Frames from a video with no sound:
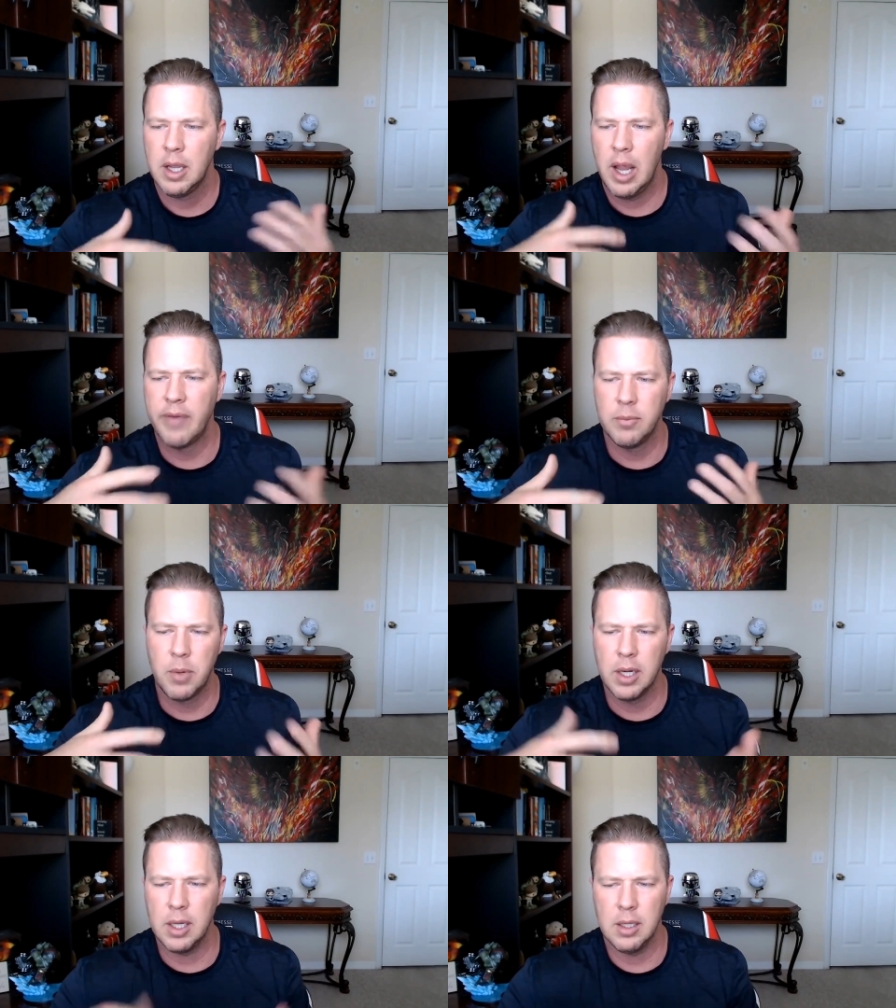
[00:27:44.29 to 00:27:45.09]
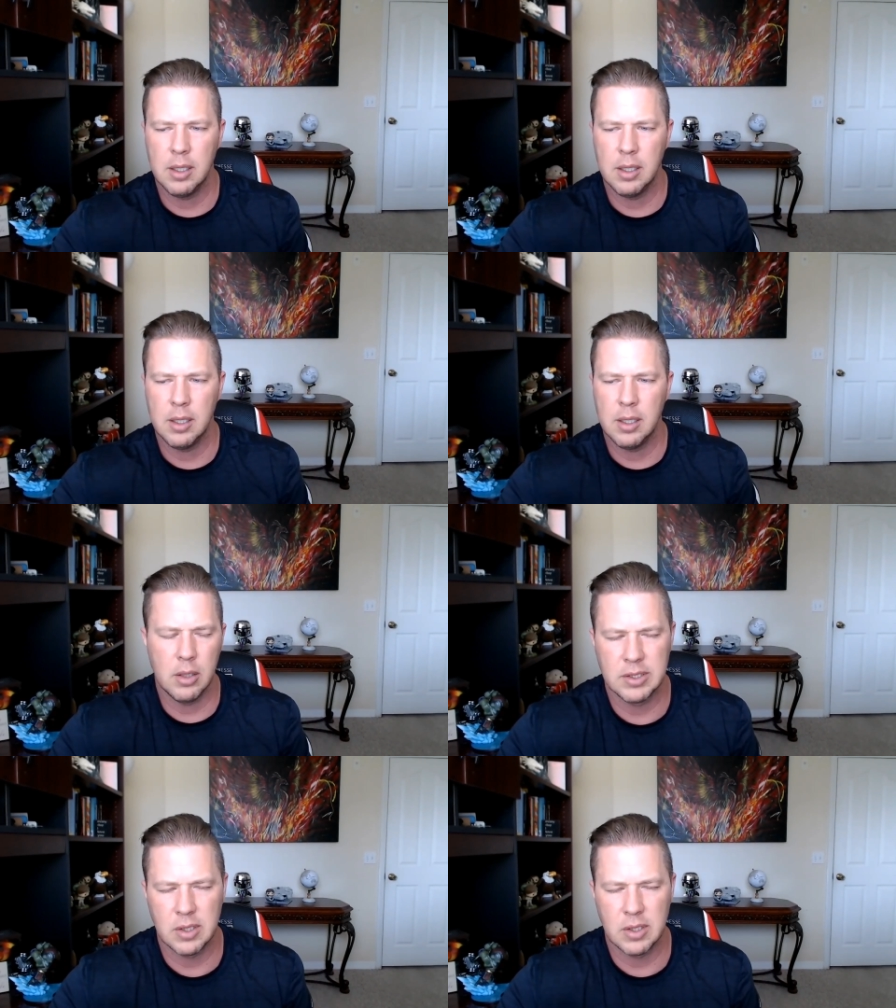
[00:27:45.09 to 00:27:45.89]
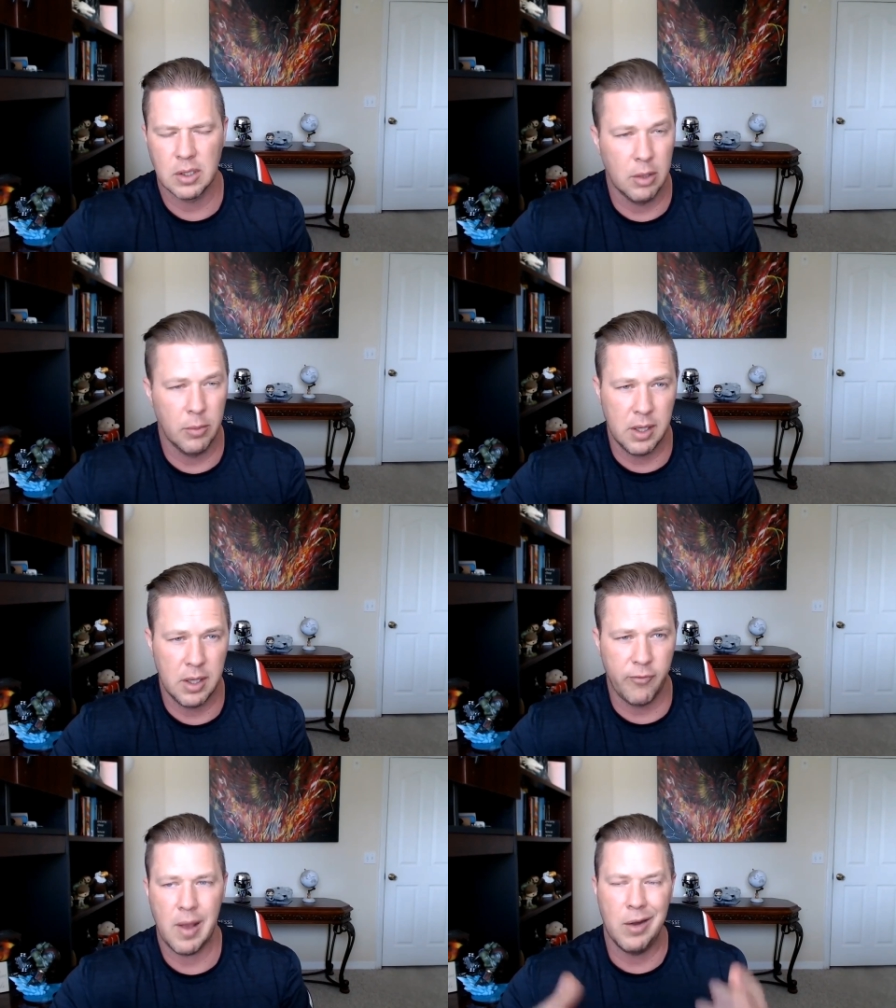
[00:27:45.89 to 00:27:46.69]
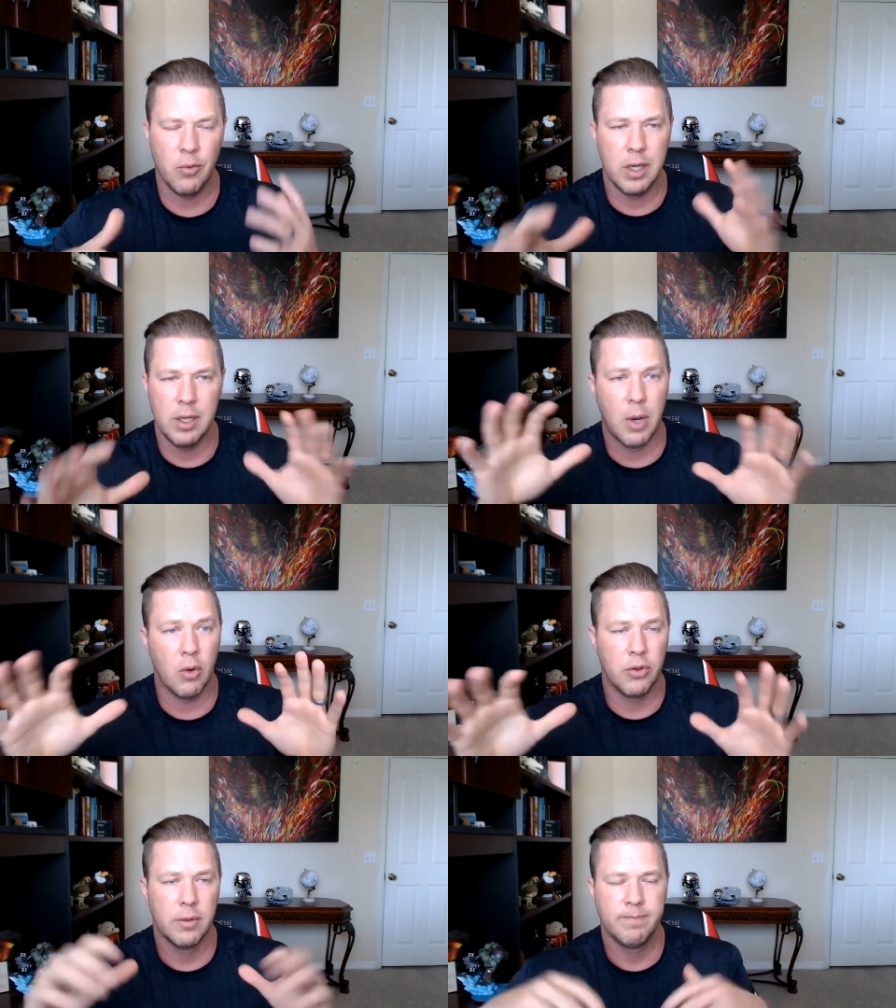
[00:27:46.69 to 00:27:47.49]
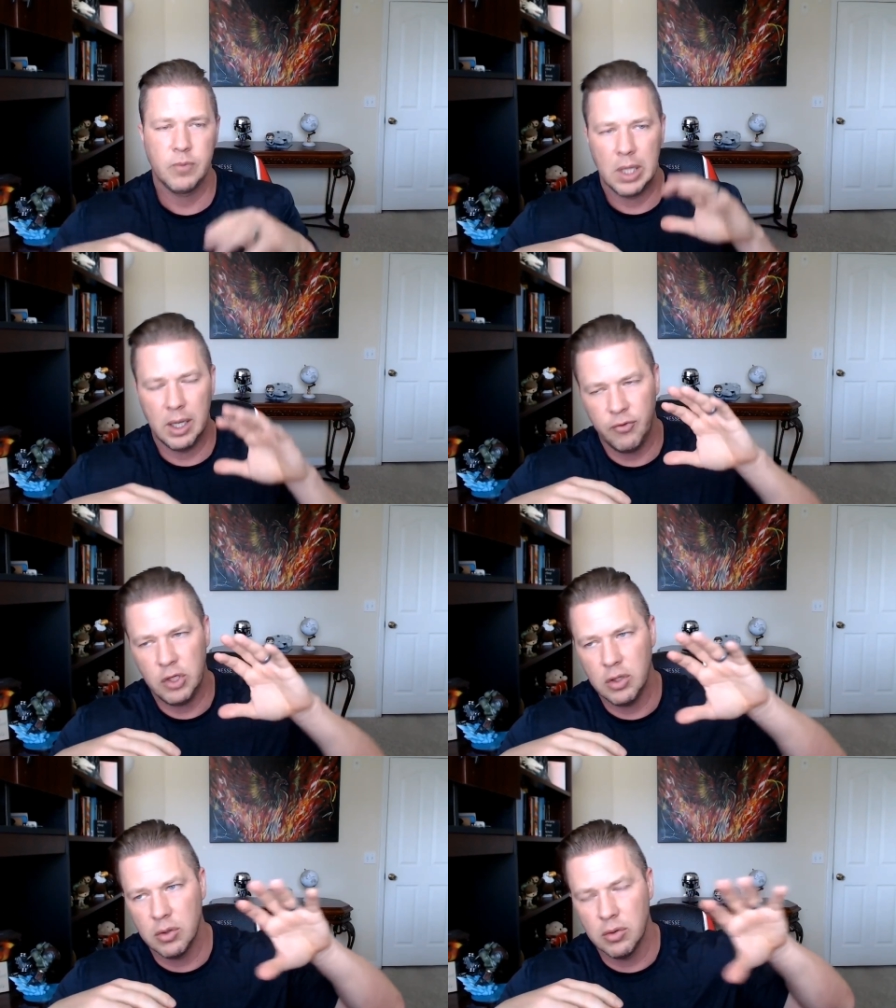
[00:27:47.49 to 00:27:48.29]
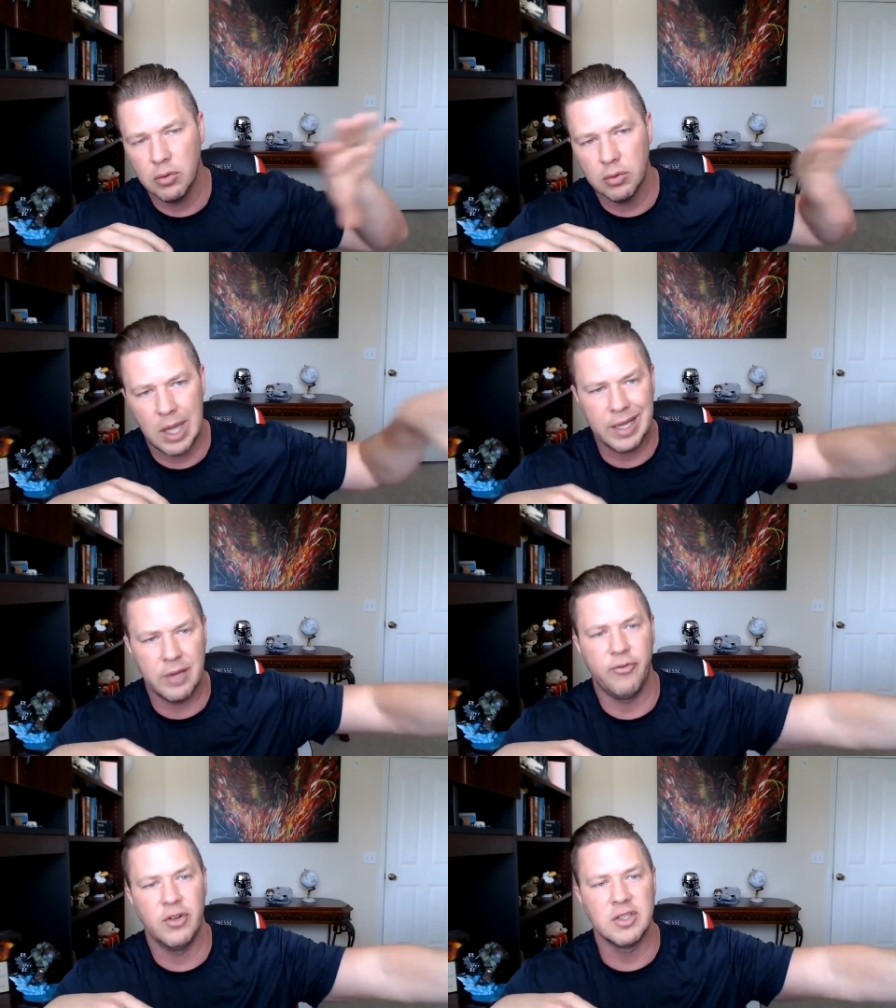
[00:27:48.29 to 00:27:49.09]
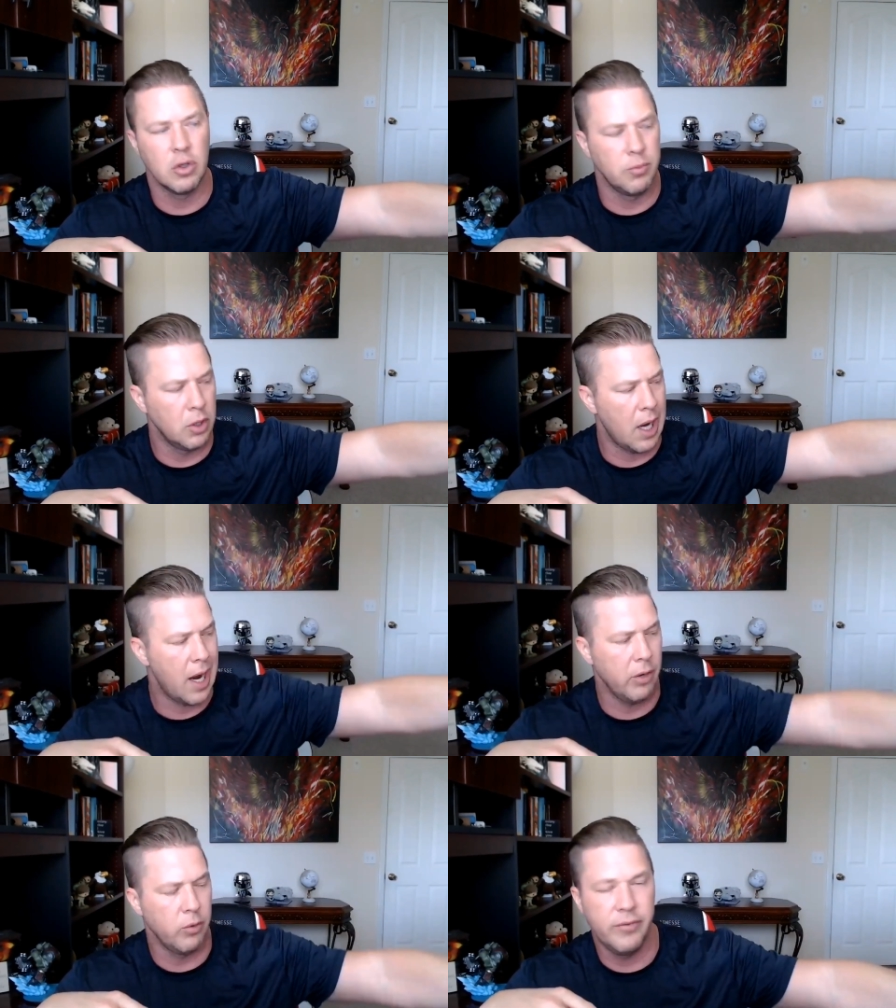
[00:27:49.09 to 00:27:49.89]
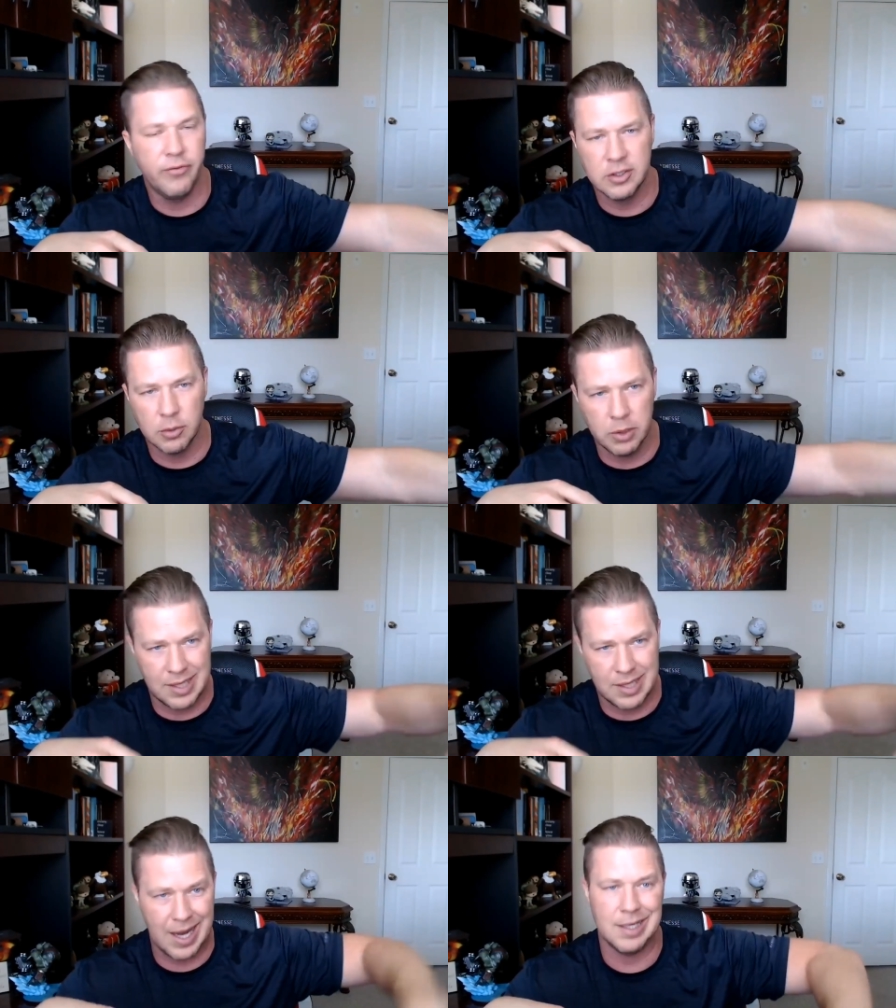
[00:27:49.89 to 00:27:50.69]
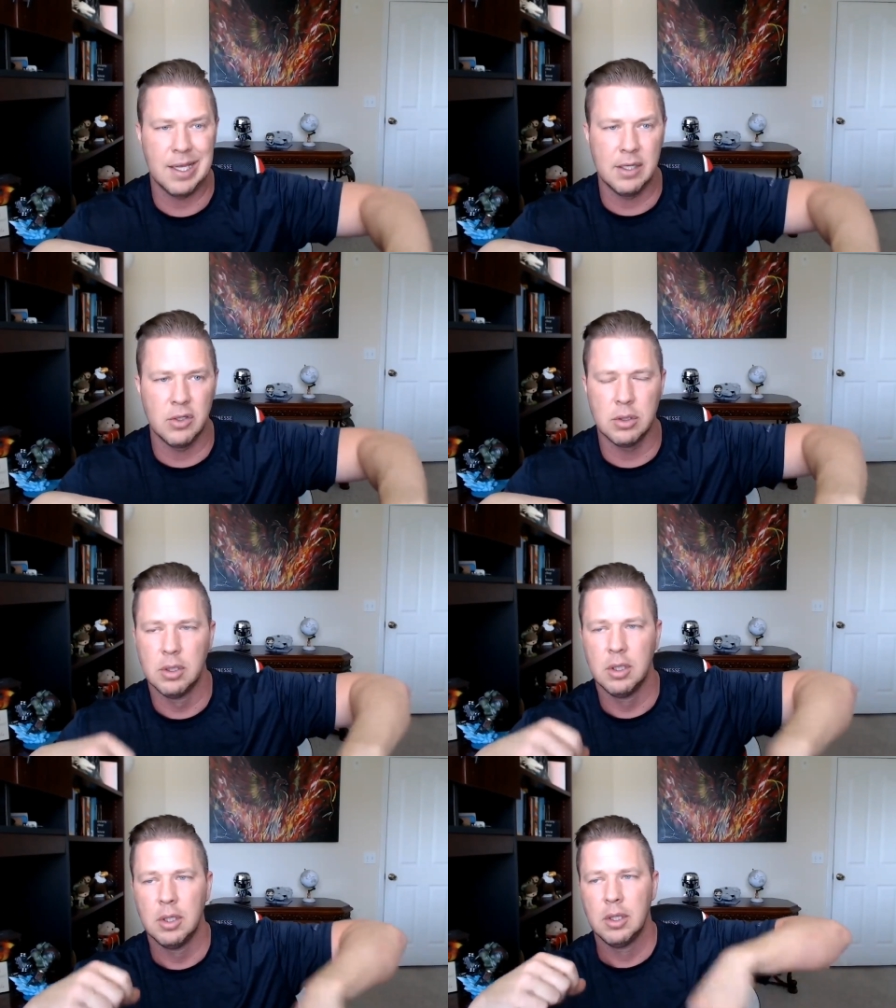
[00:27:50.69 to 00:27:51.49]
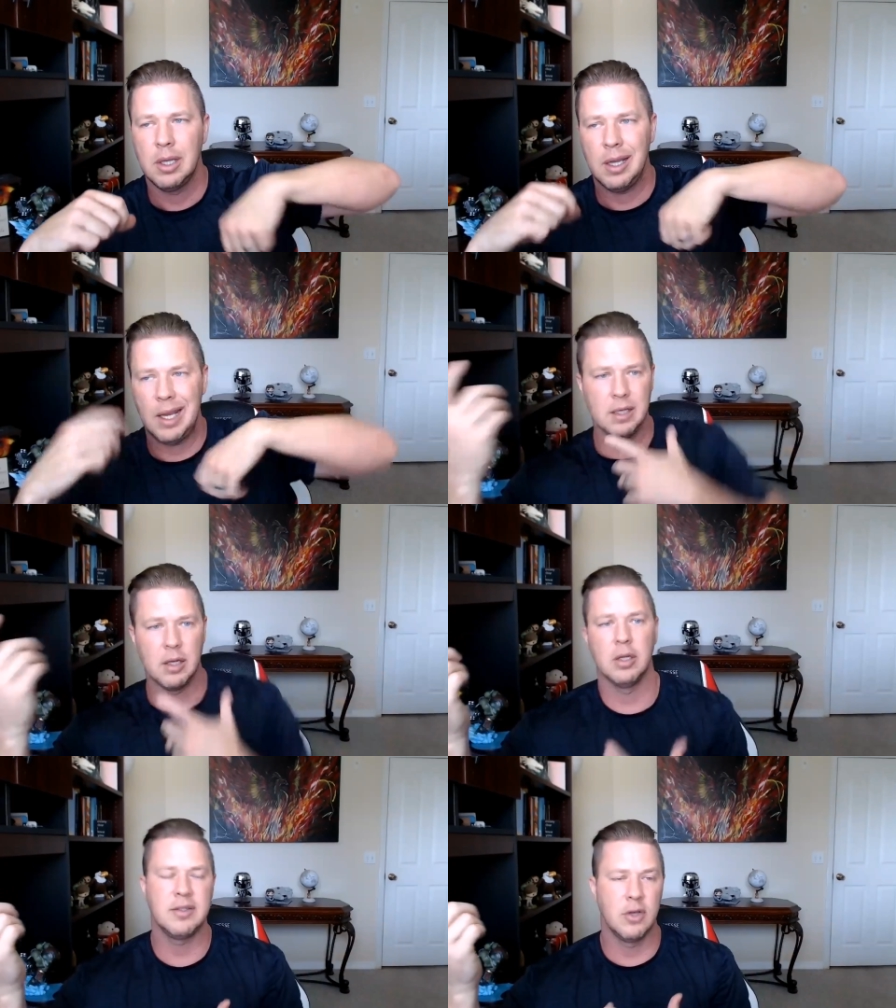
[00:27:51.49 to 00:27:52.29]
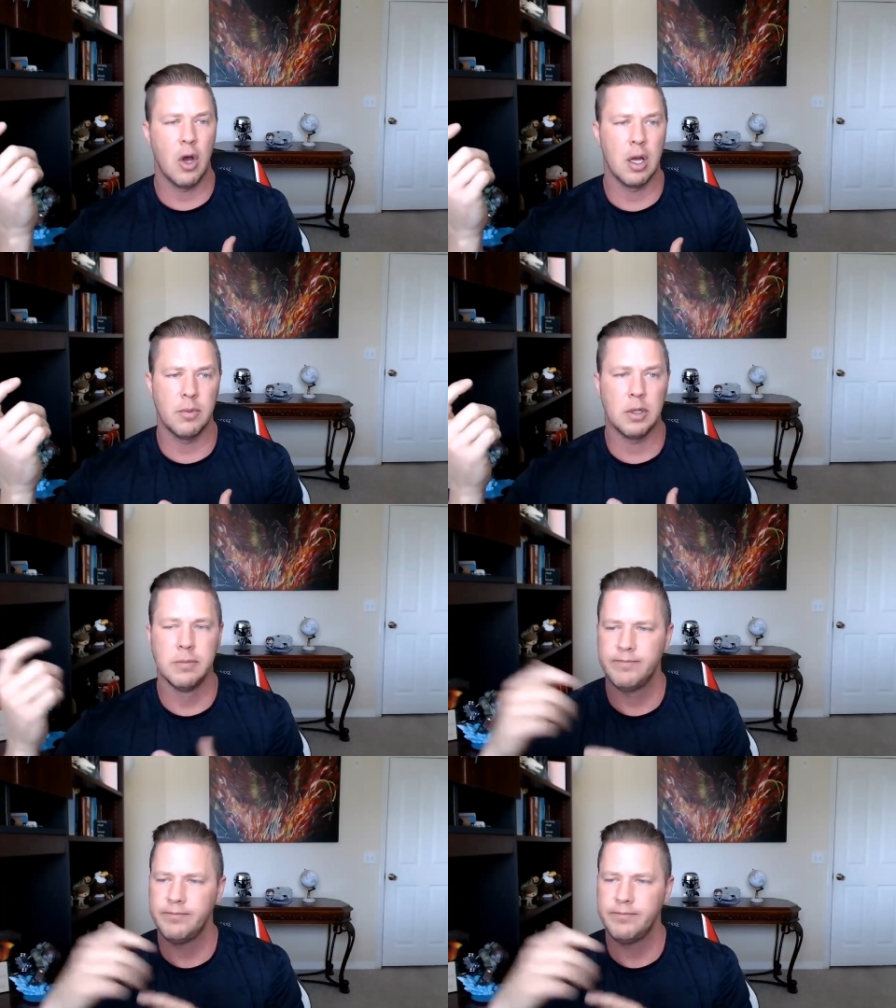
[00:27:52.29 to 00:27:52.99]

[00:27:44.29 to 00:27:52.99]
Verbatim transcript: everybody you know is a little bit different i read both if you like physical book i read physical books and kindle and i'll listen to audible